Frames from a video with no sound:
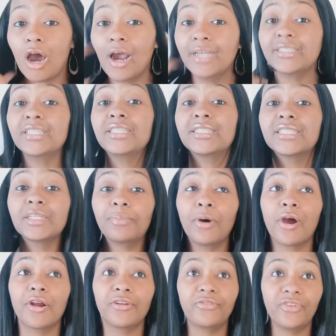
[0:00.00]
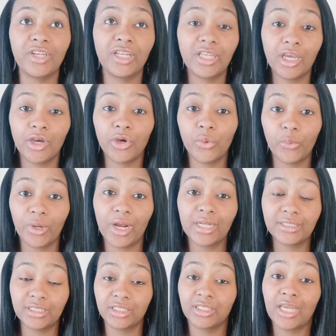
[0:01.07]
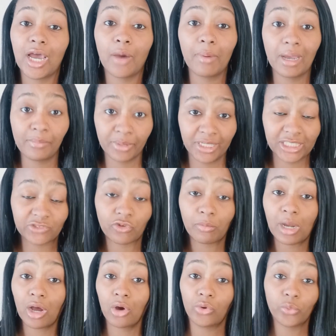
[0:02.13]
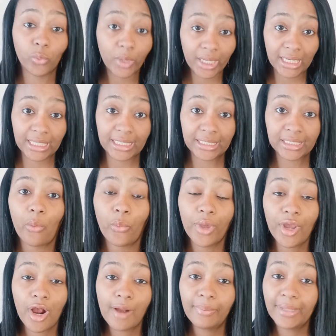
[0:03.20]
right, so this is the part of the video where I tell y'all my plans for my own wedding. We are